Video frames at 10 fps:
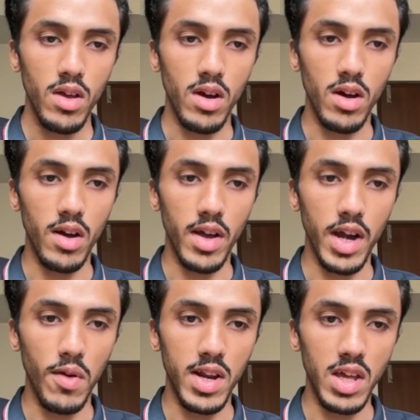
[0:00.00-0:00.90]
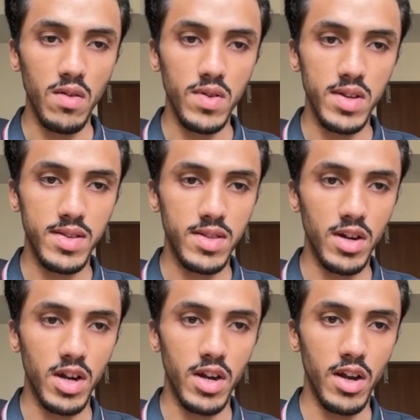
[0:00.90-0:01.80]
it will give us
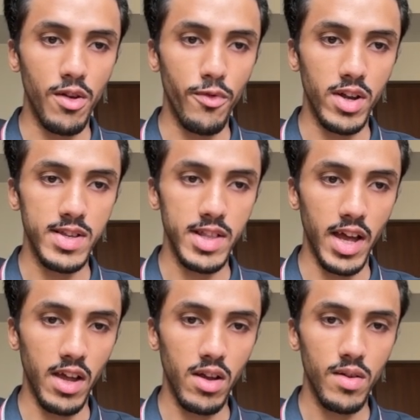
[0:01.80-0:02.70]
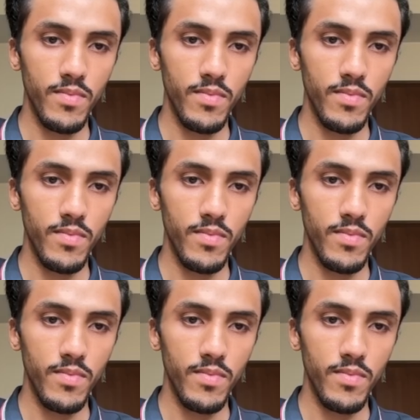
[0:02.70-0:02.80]
the difference, like